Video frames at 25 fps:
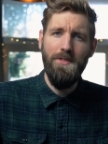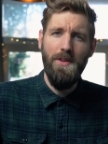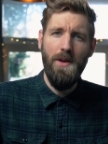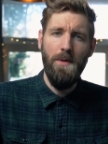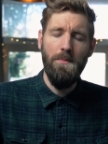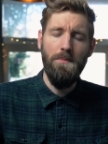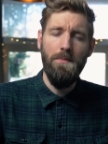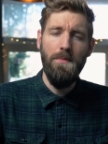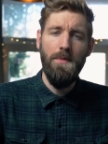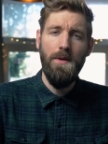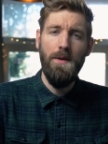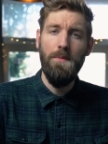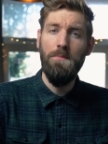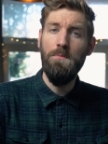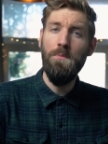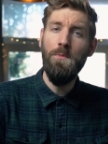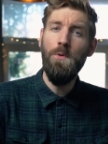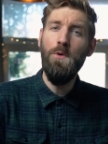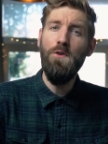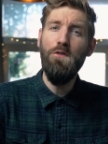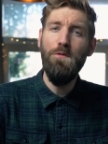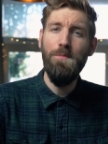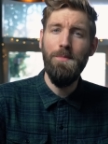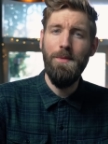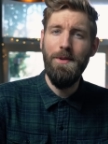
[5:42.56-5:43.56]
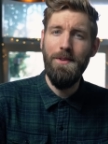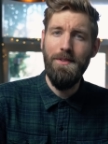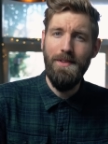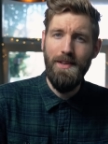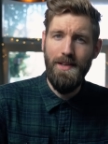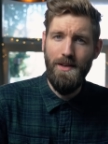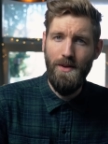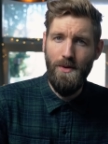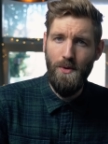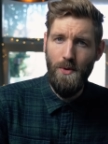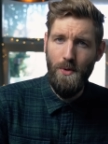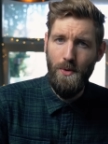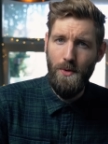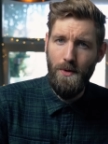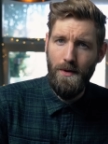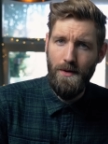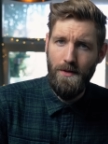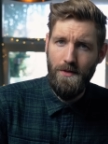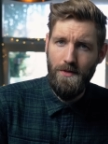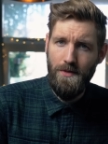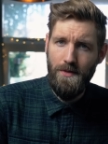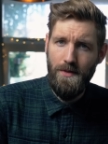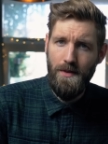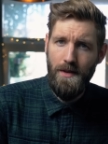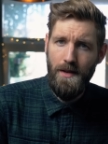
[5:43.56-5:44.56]
some movement in the
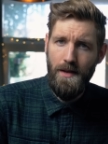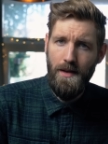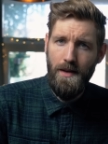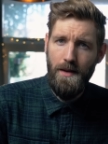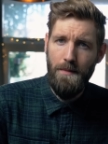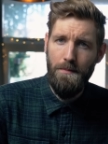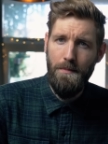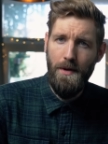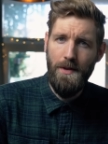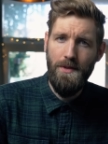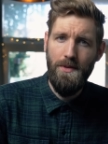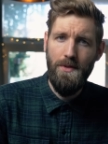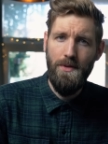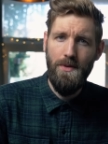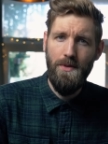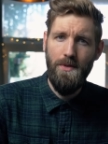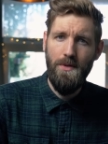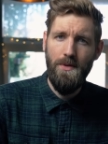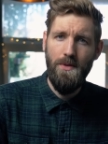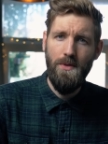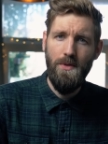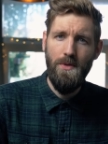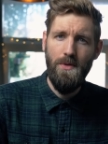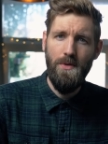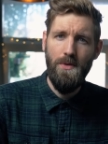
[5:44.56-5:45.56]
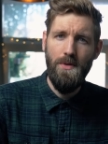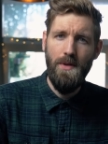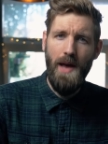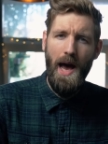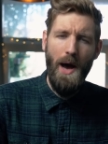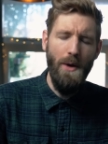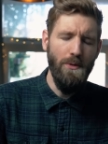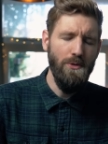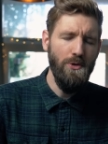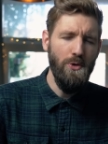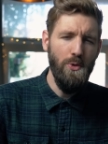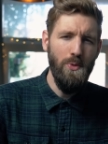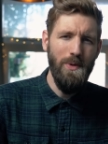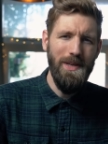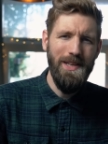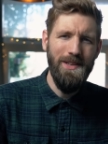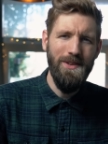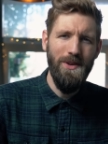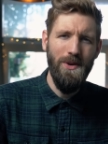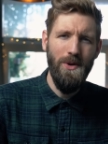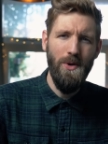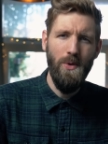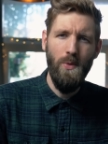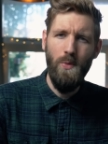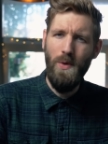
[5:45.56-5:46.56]
chords. But how do we
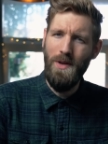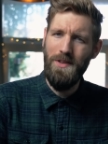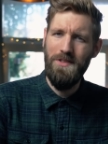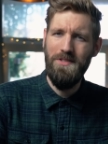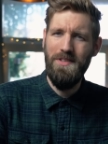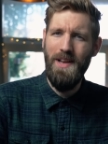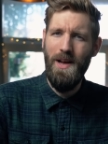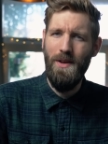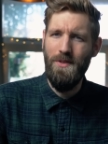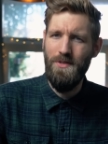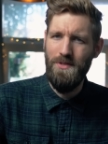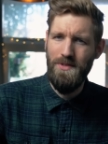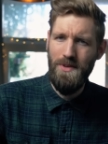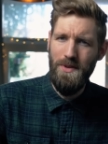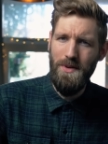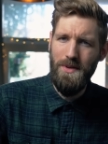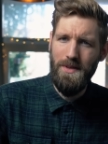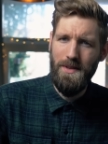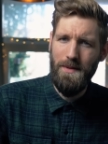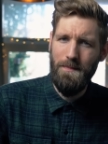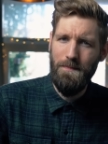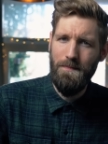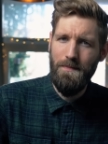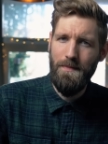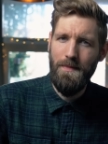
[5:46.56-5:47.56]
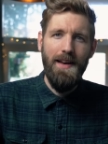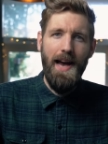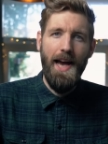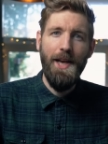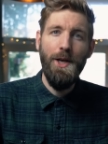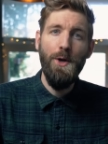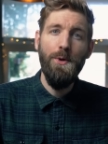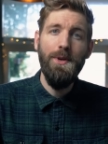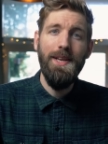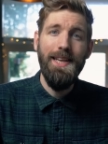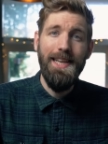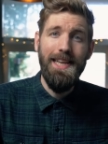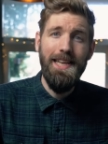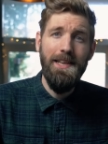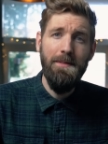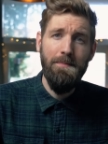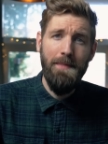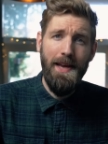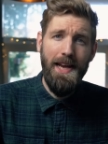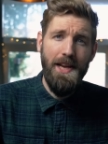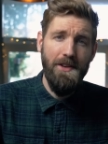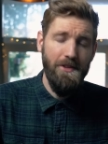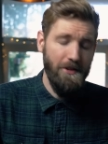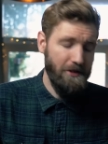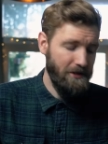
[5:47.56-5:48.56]
know what sounds good? I know the E
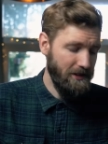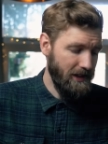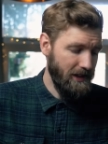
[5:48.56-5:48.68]
major